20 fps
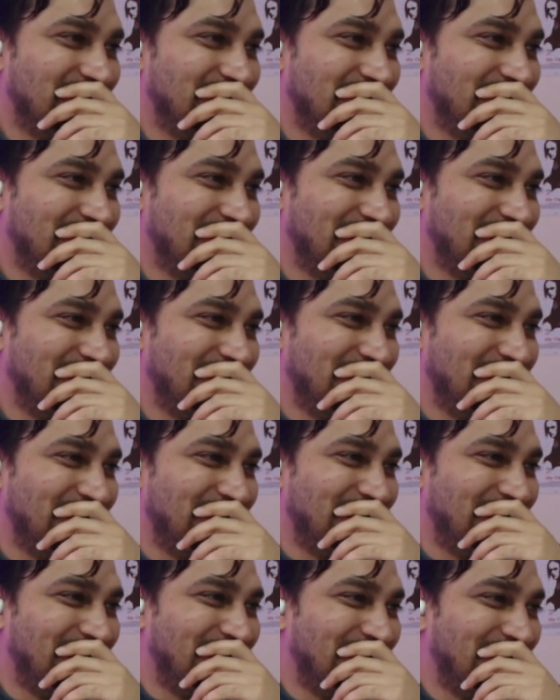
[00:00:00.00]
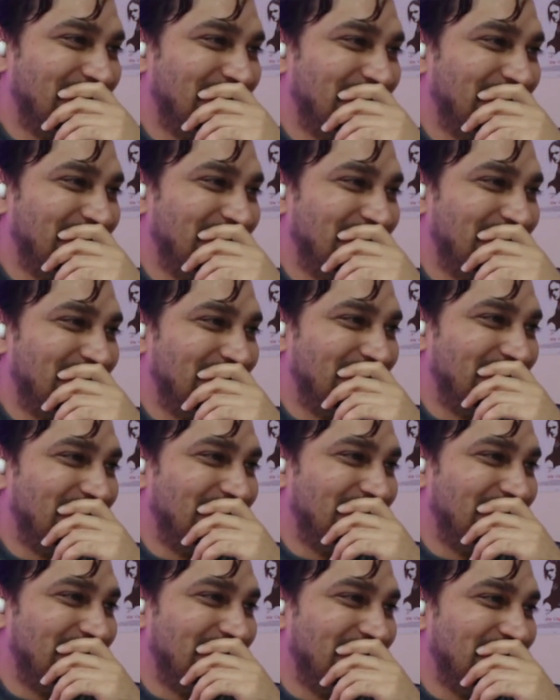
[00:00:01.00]
Care Bear we
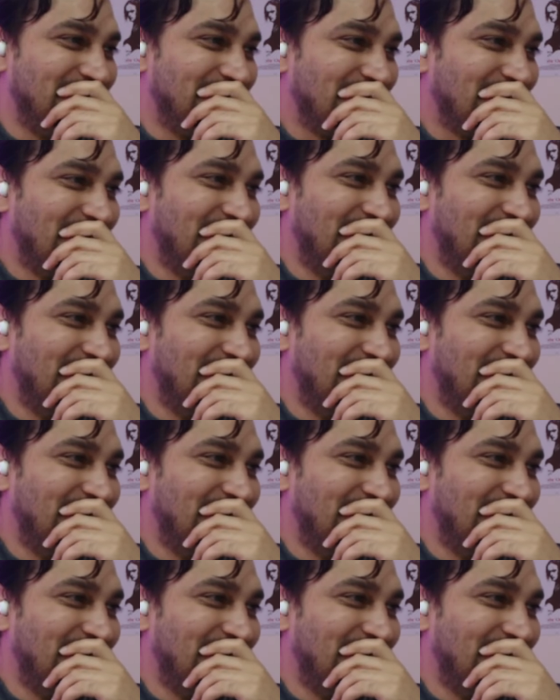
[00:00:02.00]
was.